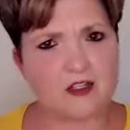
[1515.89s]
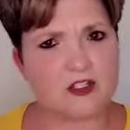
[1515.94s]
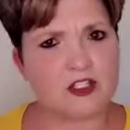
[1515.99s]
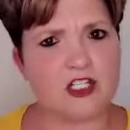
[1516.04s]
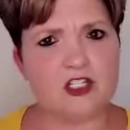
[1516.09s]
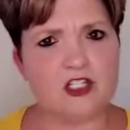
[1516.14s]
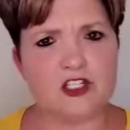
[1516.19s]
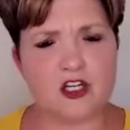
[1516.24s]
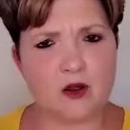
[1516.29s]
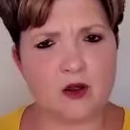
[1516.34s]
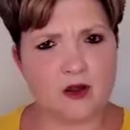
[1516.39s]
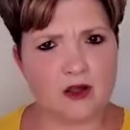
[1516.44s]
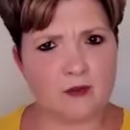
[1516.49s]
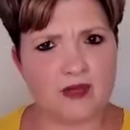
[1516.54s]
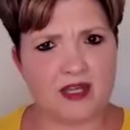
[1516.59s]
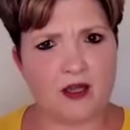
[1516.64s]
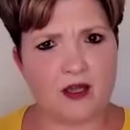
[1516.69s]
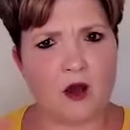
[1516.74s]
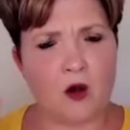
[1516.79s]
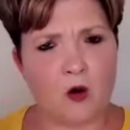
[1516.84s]
she's showing
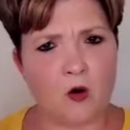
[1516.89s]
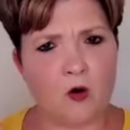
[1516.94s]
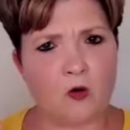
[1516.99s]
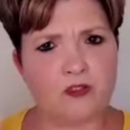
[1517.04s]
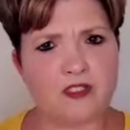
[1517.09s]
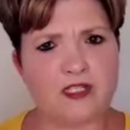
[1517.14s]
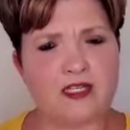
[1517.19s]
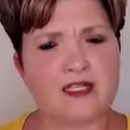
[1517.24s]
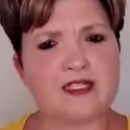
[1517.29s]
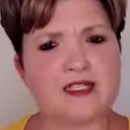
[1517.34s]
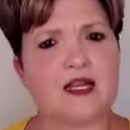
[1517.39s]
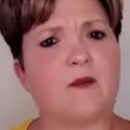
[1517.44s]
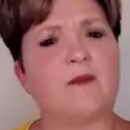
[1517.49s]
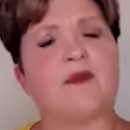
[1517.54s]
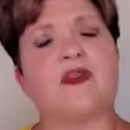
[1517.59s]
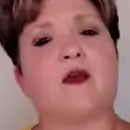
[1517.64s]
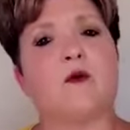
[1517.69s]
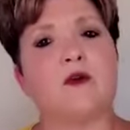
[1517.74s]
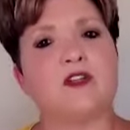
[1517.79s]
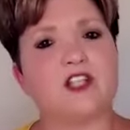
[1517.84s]
me holding
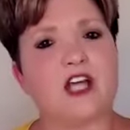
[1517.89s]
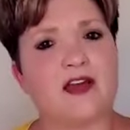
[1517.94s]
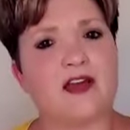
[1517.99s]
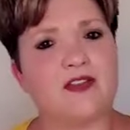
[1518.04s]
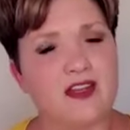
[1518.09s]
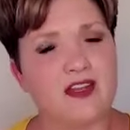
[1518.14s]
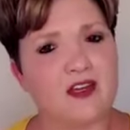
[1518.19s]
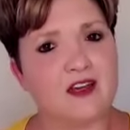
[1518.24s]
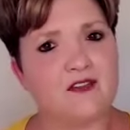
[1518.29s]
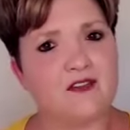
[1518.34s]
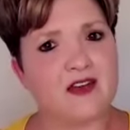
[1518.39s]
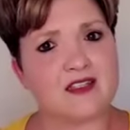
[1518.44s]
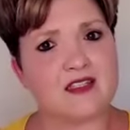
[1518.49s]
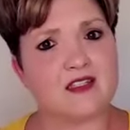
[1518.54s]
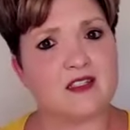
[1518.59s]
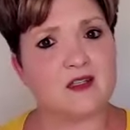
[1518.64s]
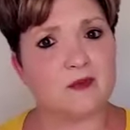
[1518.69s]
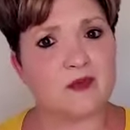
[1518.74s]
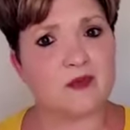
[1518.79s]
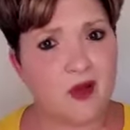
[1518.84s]
something, which I think of as
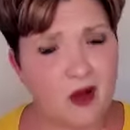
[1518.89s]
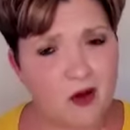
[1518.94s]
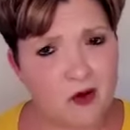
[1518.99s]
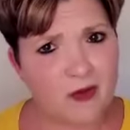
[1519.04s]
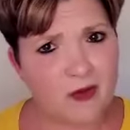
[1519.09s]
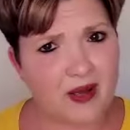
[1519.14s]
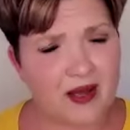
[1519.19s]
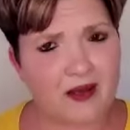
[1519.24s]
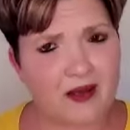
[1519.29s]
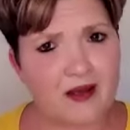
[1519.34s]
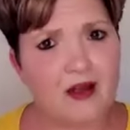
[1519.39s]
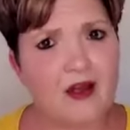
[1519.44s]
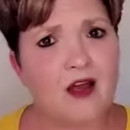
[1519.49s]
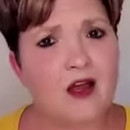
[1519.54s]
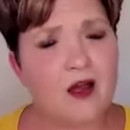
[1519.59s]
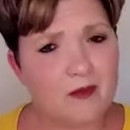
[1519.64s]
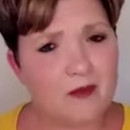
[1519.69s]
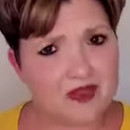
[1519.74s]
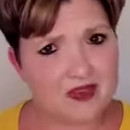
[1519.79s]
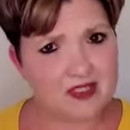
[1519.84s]
a diploma,
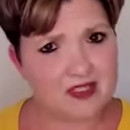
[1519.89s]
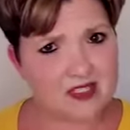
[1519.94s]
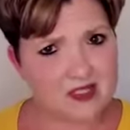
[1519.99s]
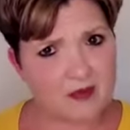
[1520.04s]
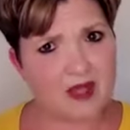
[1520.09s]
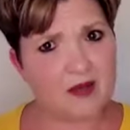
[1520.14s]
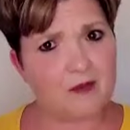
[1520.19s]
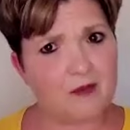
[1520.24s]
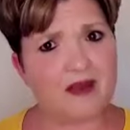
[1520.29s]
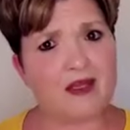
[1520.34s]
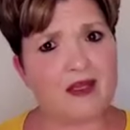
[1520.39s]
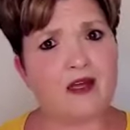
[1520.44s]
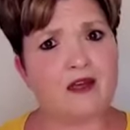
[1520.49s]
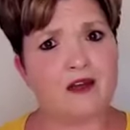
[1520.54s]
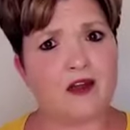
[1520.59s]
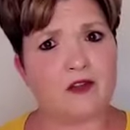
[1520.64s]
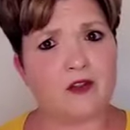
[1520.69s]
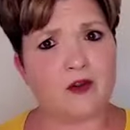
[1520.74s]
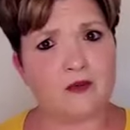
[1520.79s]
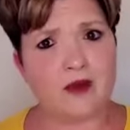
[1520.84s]
but this may be
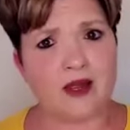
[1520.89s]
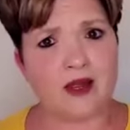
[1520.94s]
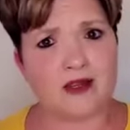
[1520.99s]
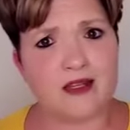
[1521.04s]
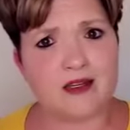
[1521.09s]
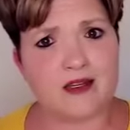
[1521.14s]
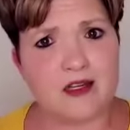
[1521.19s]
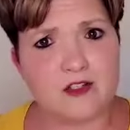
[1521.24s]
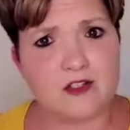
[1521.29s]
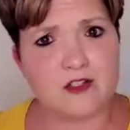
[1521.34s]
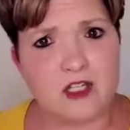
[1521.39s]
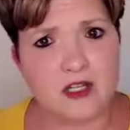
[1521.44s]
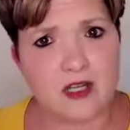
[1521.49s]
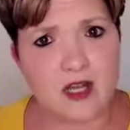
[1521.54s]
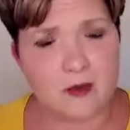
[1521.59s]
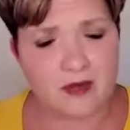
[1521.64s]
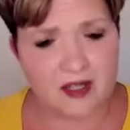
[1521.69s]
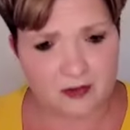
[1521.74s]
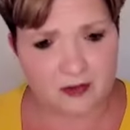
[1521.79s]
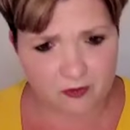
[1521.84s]
another recognition
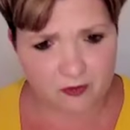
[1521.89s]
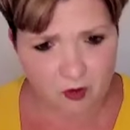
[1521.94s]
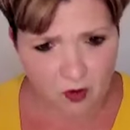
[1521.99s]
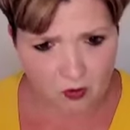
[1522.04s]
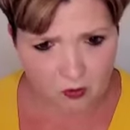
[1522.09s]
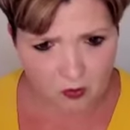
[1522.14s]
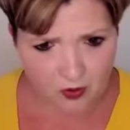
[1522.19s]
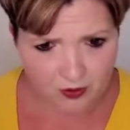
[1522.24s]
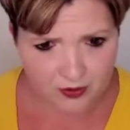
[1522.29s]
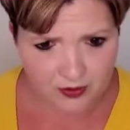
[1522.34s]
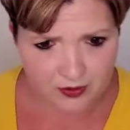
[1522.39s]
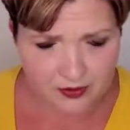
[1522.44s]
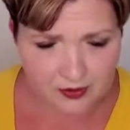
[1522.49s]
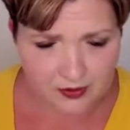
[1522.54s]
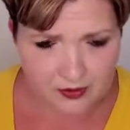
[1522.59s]
coming forward.